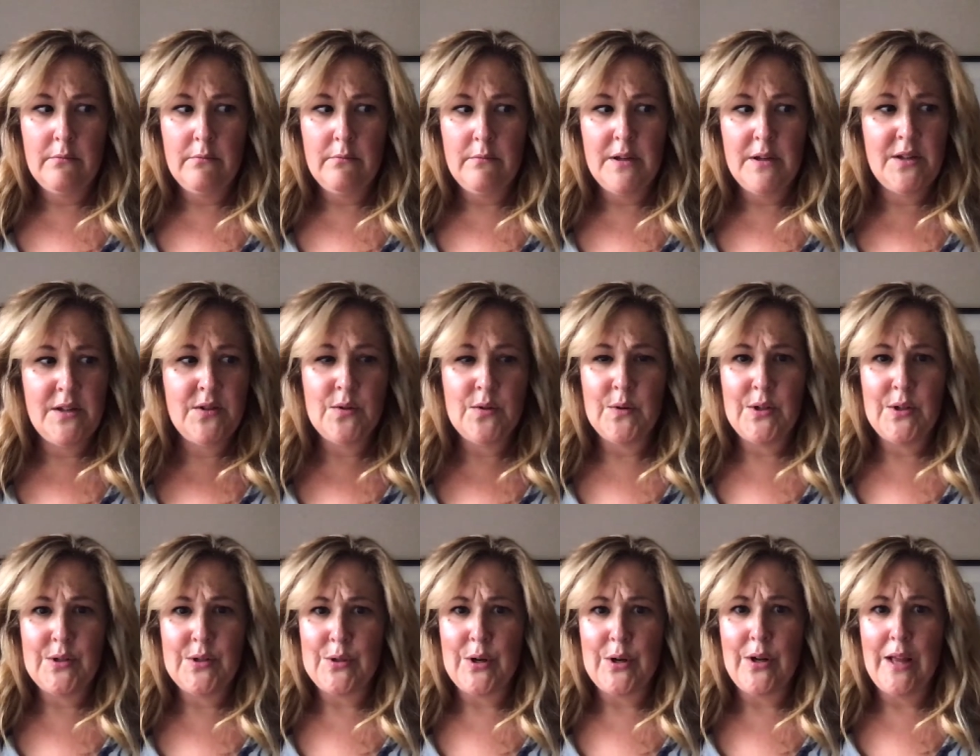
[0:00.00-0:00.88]
my
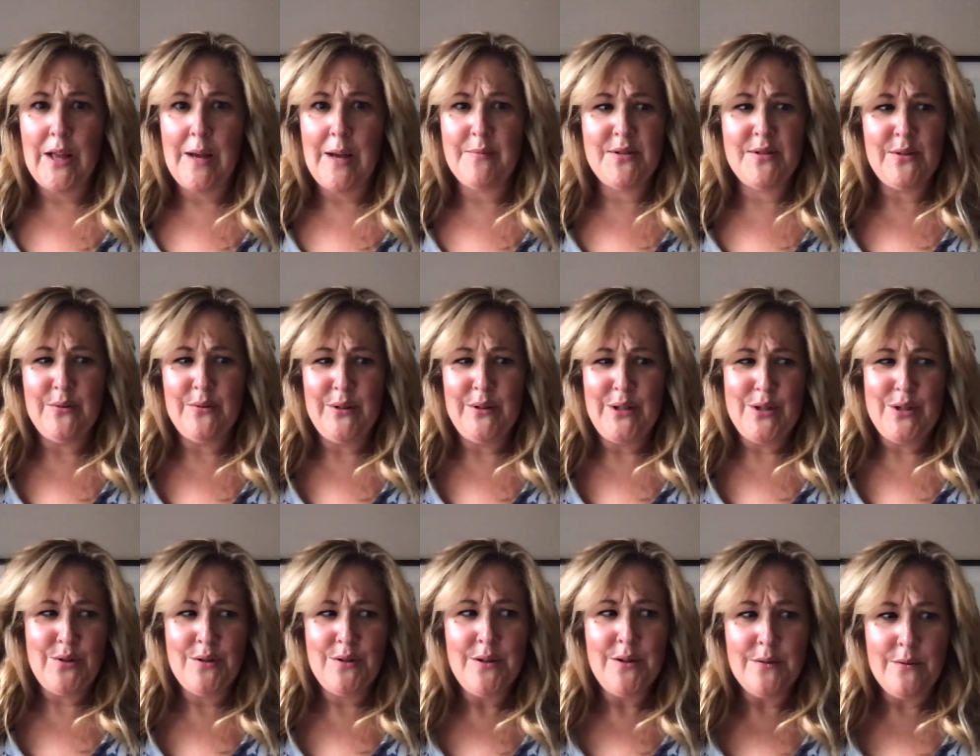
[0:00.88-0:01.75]
stories are all absolutely
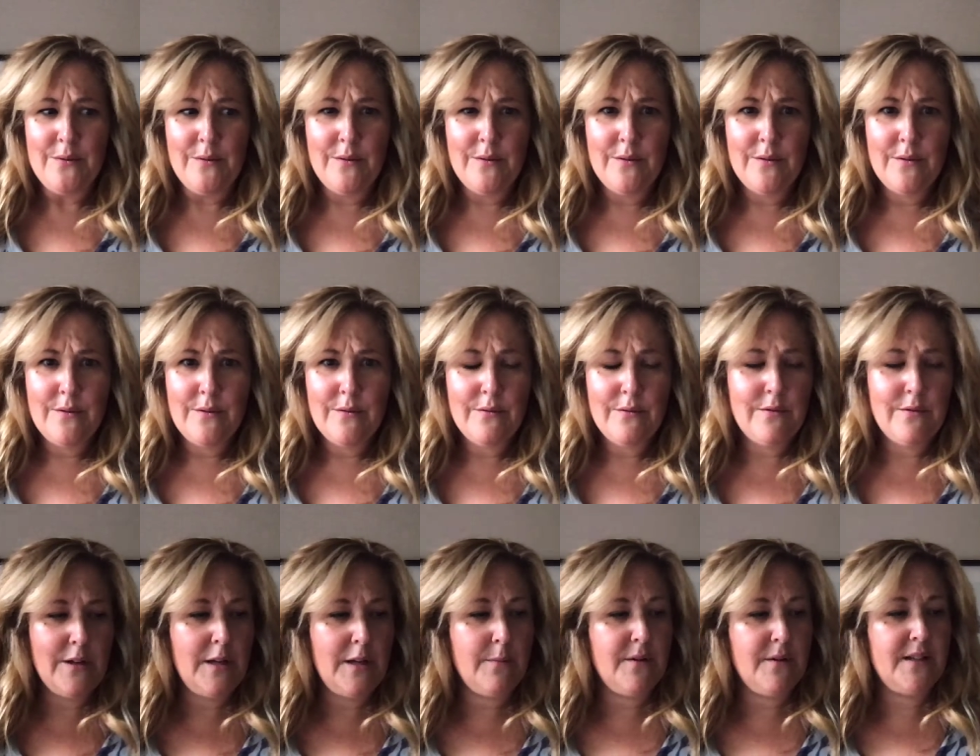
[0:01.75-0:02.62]
true,
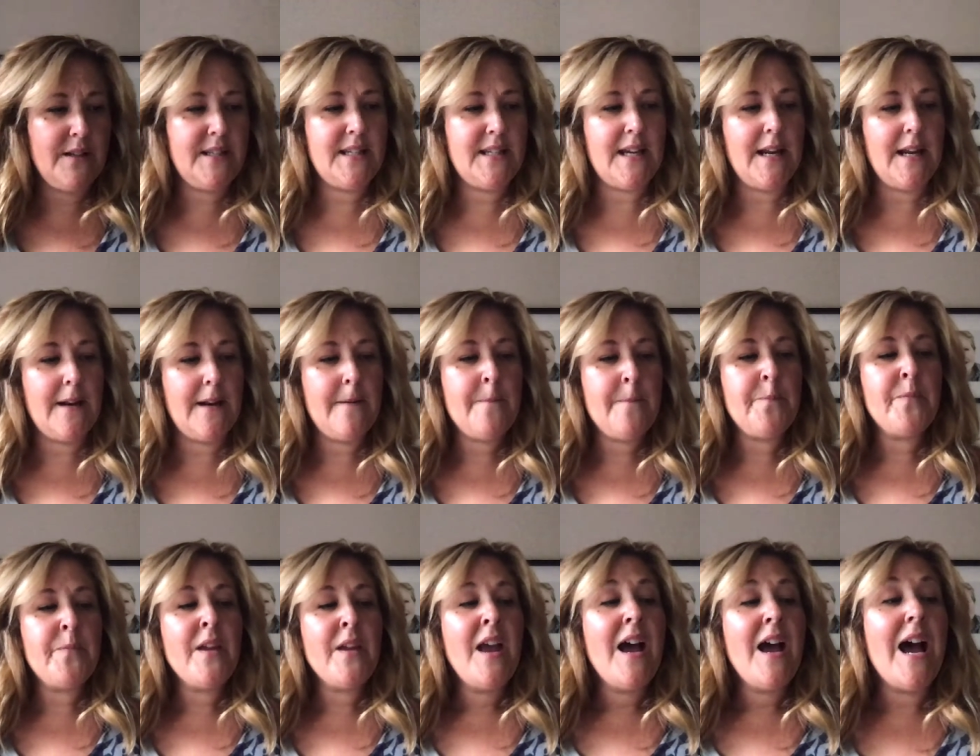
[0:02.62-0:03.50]
Gooney Bird said.
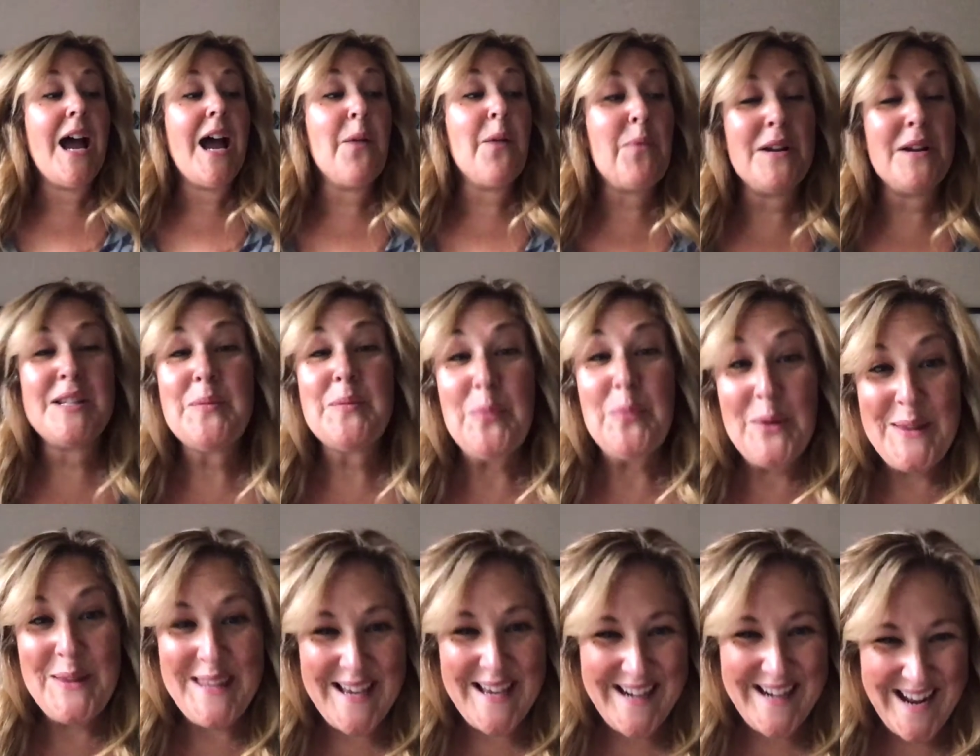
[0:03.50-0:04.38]
I want to point
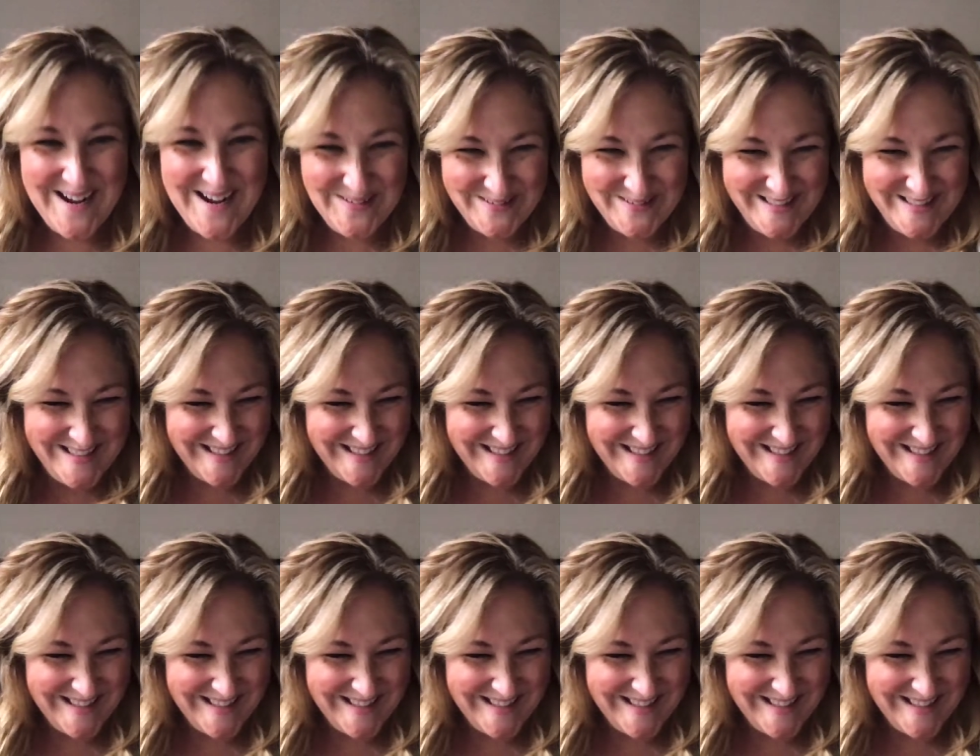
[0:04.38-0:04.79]
that out,